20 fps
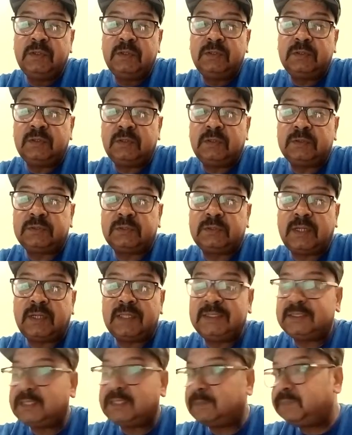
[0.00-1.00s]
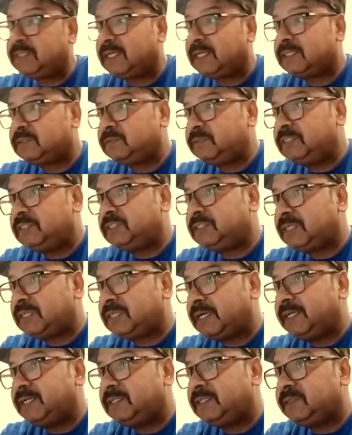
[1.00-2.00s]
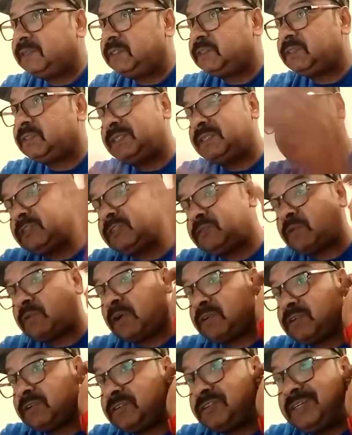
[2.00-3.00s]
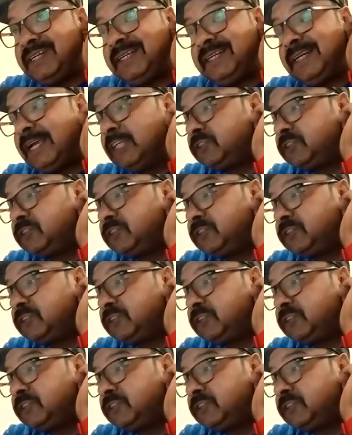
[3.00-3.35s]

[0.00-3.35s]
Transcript: So as a subject, we studied this in this water treaty as